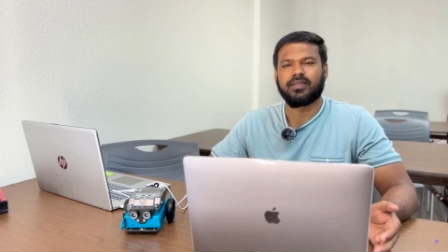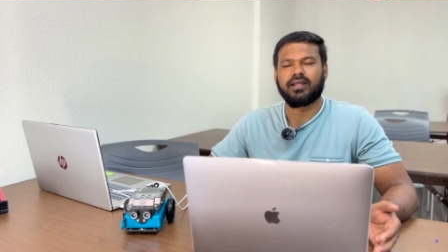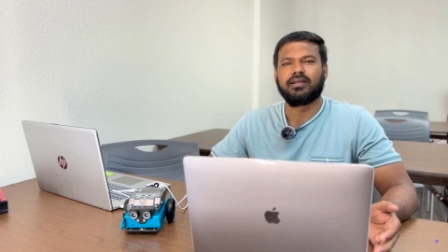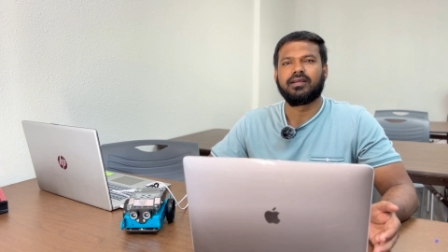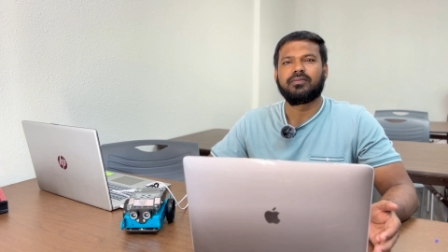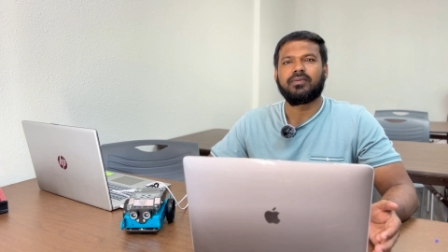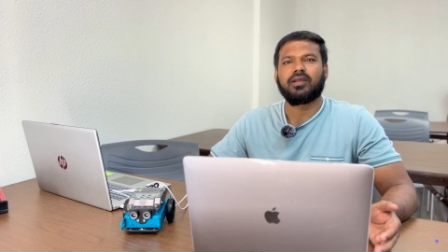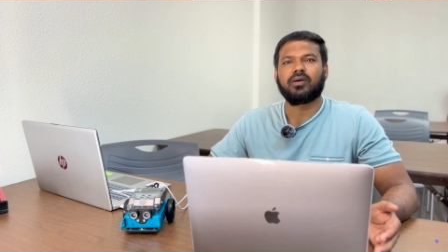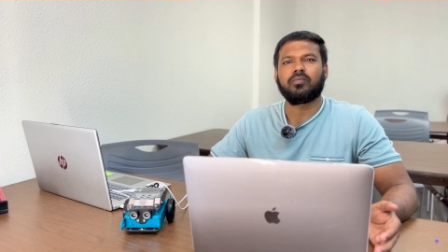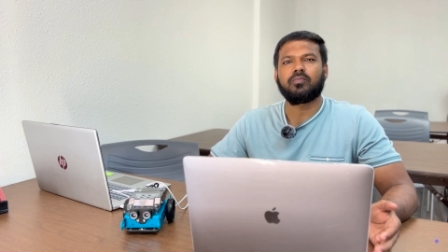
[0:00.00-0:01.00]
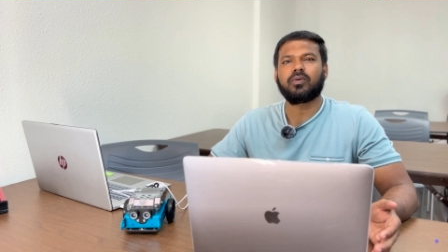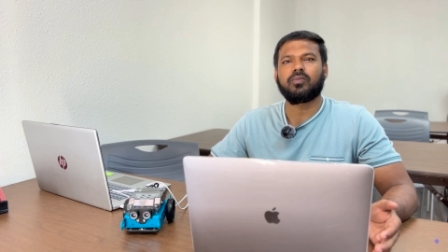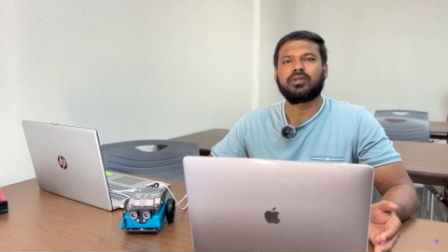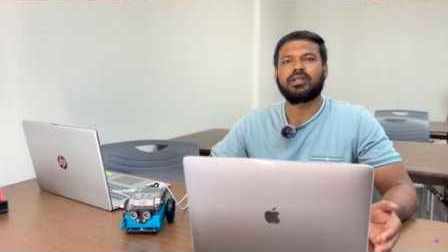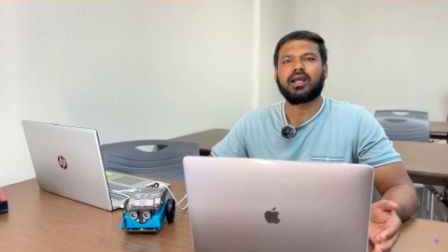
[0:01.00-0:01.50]
In this video, we
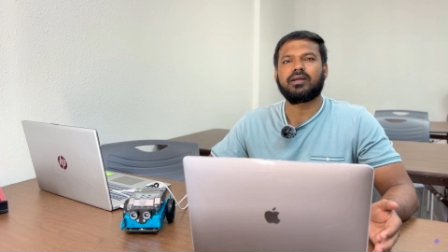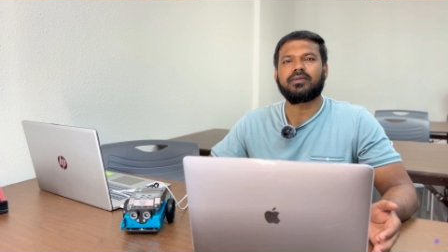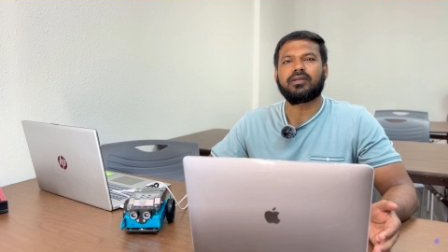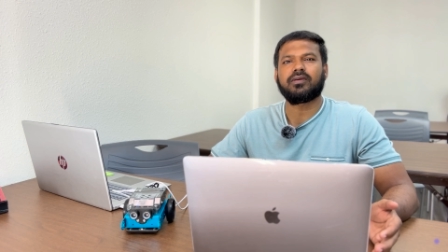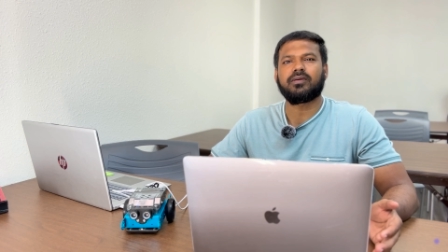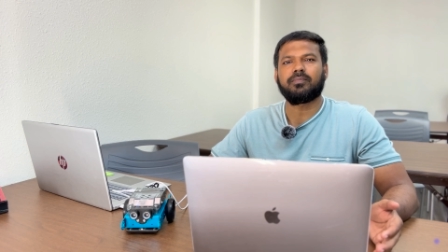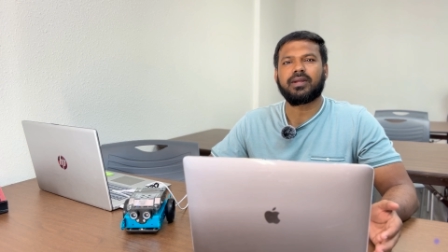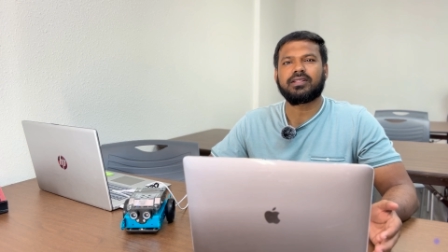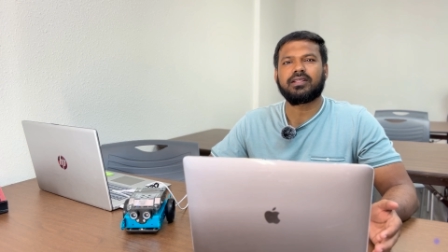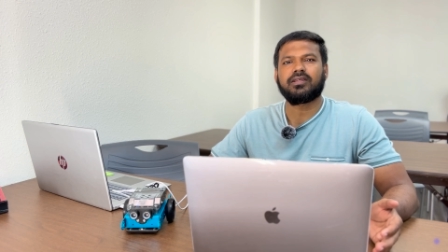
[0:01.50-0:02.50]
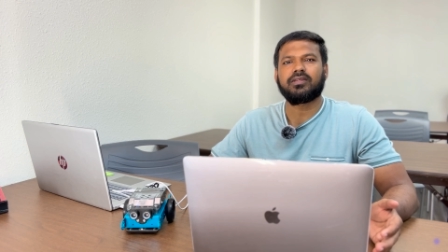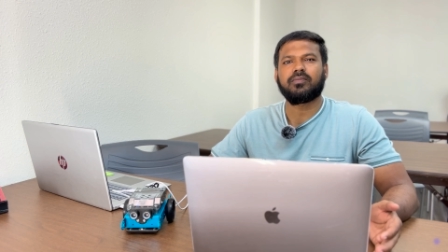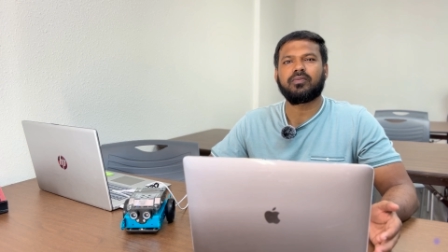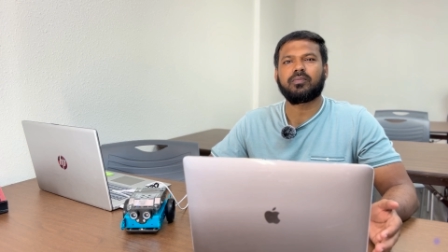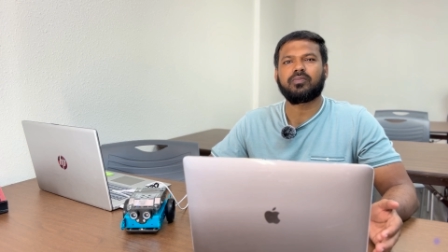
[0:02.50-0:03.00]
will delve into the basics
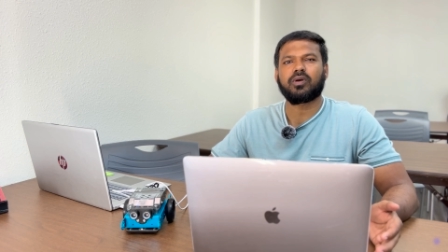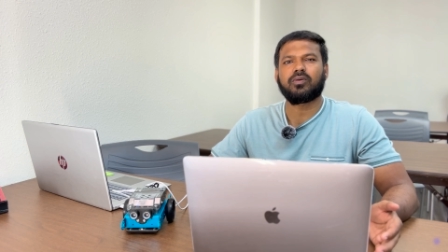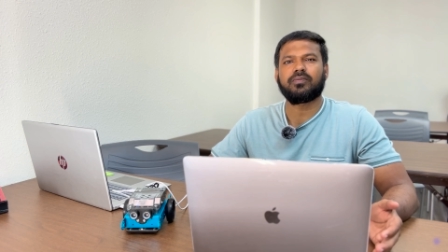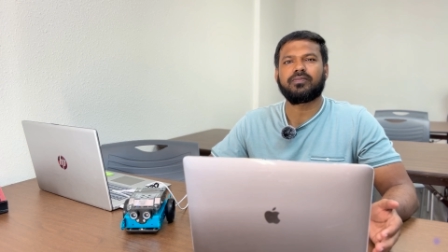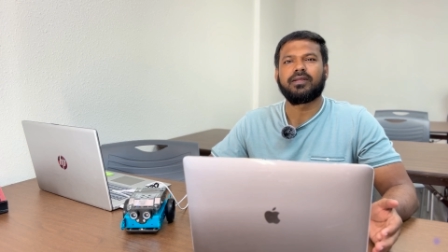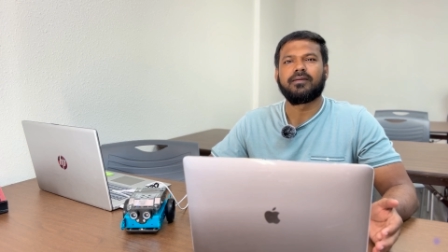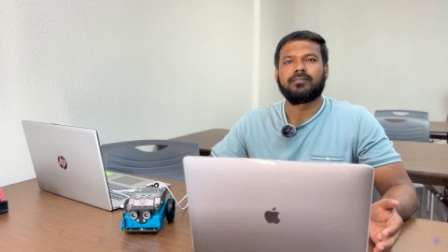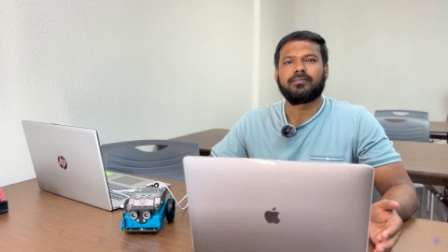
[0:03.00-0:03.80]
of cryptography,